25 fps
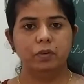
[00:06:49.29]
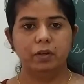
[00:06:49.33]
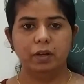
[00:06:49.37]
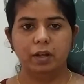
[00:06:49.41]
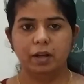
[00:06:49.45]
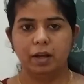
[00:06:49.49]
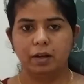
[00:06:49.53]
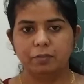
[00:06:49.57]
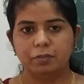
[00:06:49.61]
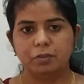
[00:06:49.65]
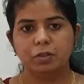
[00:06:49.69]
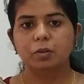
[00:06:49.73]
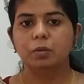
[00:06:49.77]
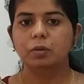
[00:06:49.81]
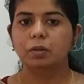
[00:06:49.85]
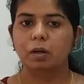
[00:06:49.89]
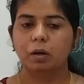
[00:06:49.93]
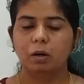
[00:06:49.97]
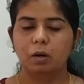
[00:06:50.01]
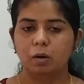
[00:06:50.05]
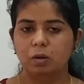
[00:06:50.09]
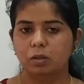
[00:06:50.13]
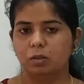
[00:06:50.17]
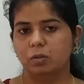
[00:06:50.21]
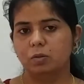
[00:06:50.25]
we have
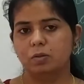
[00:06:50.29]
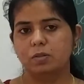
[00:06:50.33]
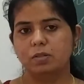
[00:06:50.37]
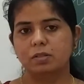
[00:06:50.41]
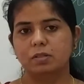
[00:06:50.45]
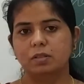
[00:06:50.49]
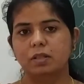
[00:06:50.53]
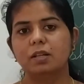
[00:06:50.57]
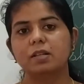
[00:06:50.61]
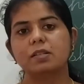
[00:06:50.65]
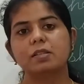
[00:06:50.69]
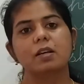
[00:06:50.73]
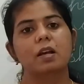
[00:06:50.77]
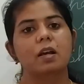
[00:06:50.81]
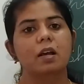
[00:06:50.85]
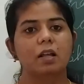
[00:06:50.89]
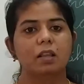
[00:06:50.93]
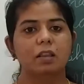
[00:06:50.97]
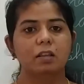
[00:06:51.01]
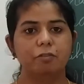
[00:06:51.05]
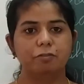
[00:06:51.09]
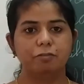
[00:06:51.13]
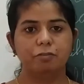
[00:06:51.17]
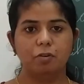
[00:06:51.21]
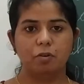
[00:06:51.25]
to, all those things,
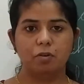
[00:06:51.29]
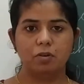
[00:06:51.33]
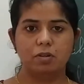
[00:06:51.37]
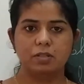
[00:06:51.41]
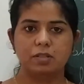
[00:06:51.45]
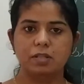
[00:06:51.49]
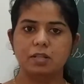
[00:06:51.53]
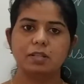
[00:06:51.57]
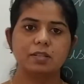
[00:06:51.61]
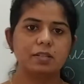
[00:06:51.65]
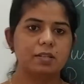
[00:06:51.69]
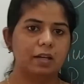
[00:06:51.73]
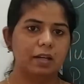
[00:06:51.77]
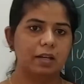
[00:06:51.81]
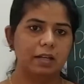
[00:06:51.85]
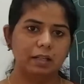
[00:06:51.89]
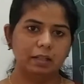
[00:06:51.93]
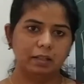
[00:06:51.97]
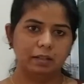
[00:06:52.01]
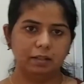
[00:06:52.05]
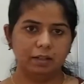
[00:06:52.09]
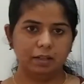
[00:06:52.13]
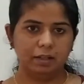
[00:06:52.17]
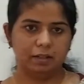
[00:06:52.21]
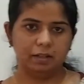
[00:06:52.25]
the force is
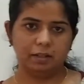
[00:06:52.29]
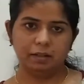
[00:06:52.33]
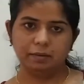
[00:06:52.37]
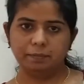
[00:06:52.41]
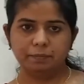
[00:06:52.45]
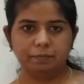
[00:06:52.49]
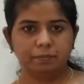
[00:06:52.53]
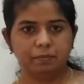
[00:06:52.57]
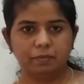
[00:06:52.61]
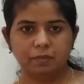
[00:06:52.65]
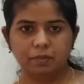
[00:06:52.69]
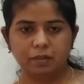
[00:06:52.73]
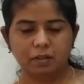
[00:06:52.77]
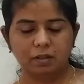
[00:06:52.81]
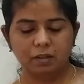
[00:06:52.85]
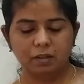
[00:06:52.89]
needed.